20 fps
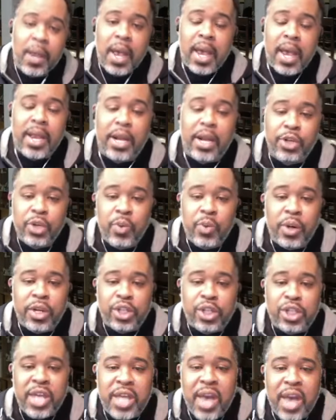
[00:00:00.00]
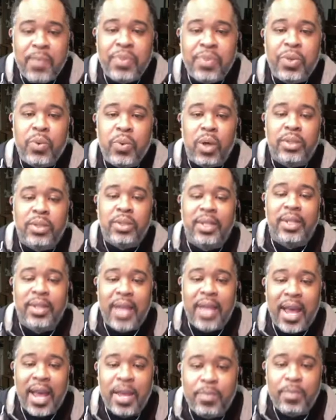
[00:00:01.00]
And I do want to share with you all
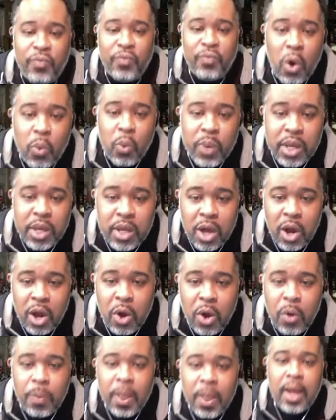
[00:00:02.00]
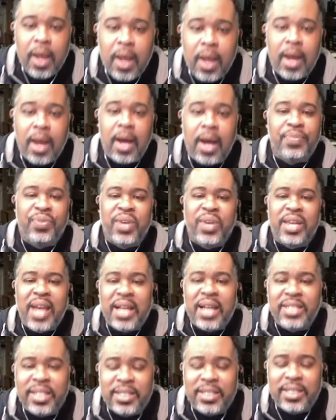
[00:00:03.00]
tonight before we go. Uh, can
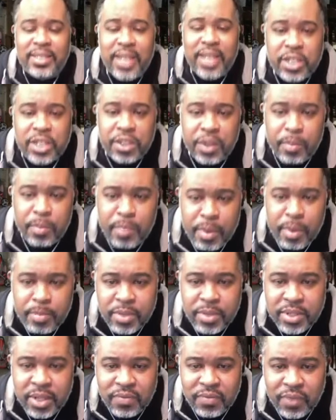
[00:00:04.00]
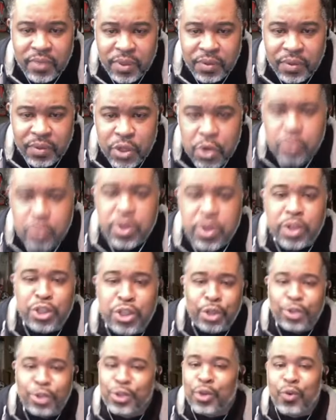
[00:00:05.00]
I just say to the members of the Union
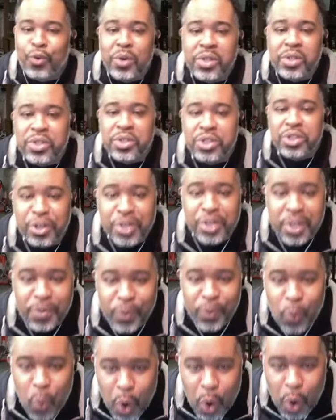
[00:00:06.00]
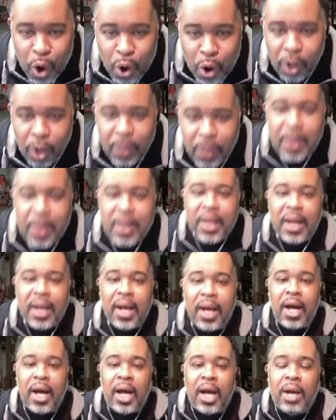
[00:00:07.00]
Church, the greatest church in the world,
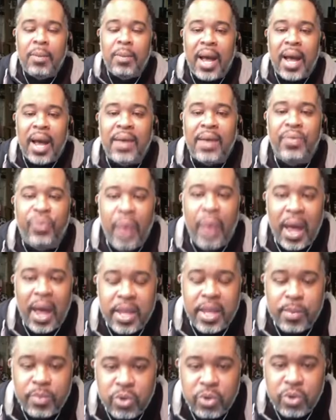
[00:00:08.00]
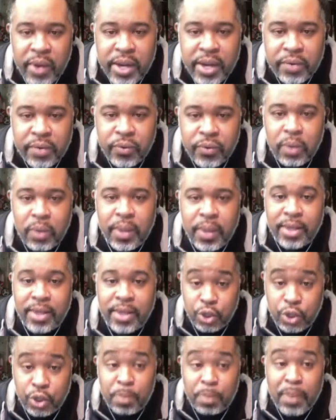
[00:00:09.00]
um, I, I am grateful
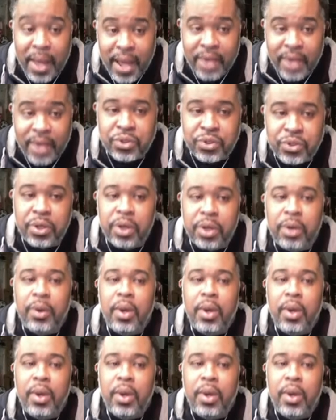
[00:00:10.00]
as your pastor